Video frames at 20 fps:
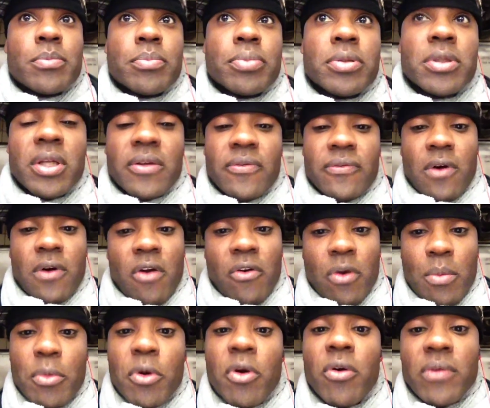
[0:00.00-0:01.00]
pretty far
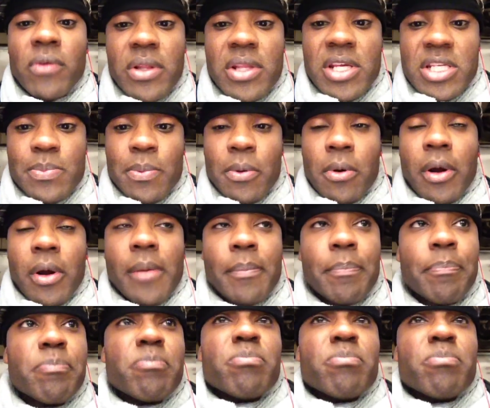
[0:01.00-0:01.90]
removed at this point.